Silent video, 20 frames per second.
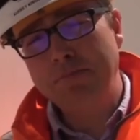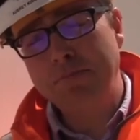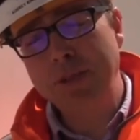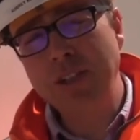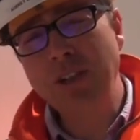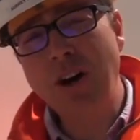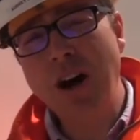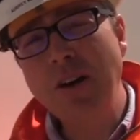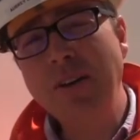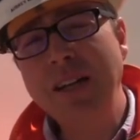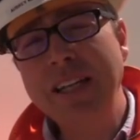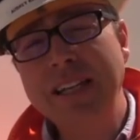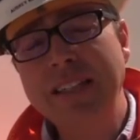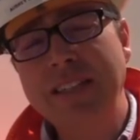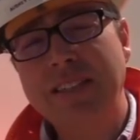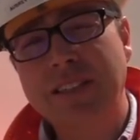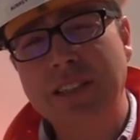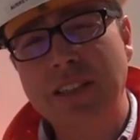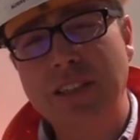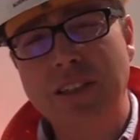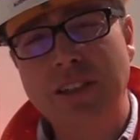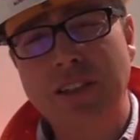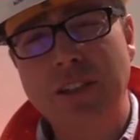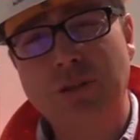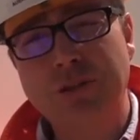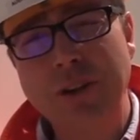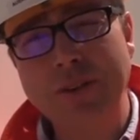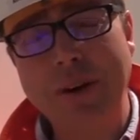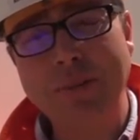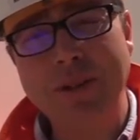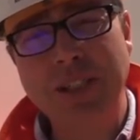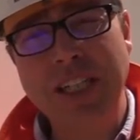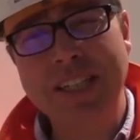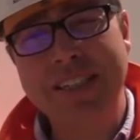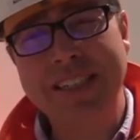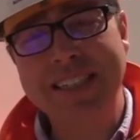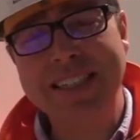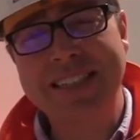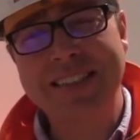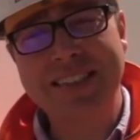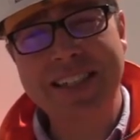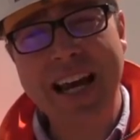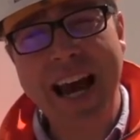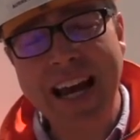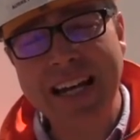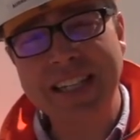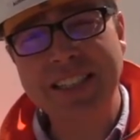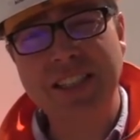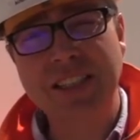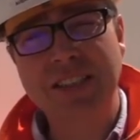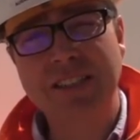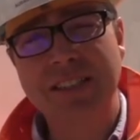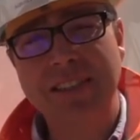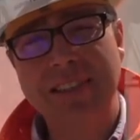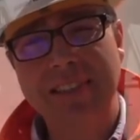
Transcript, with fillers: But not only is shrink-wrap sheeting attached